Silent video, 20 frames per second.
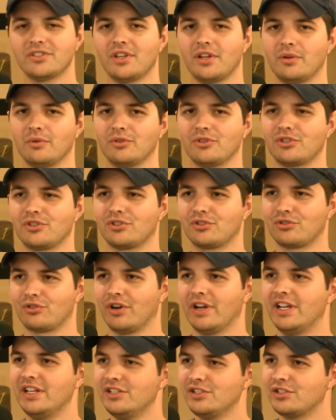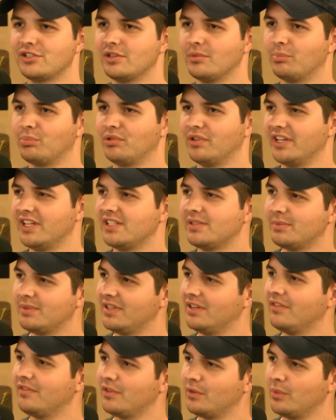thought it was strange, the
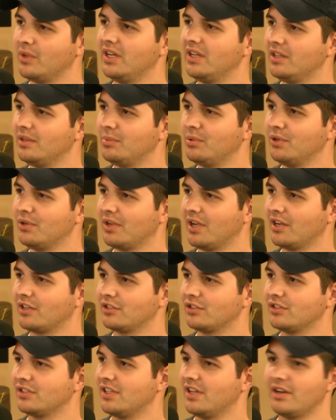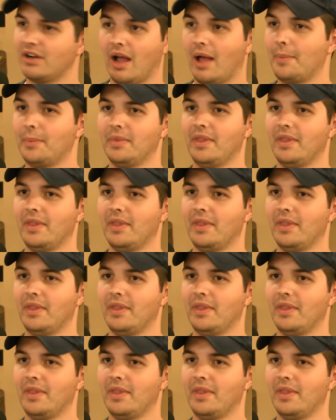placement of the Winnie the Pooh characters there.